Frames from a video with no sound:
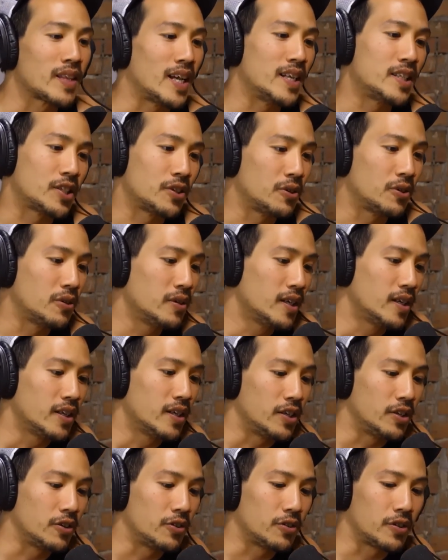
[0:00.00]
And so,
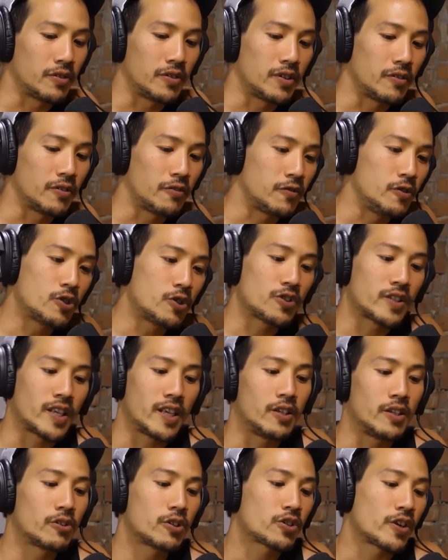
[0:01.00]
you know, the future
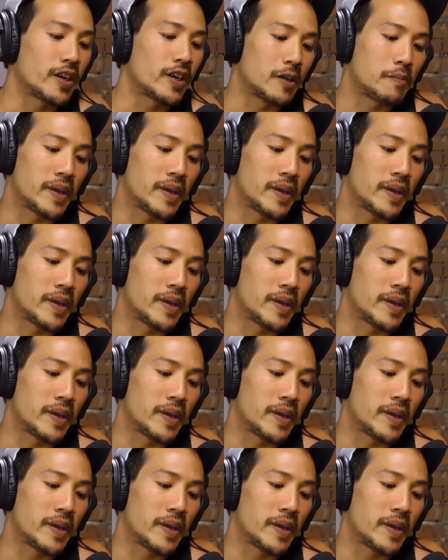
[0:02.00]
that you're trying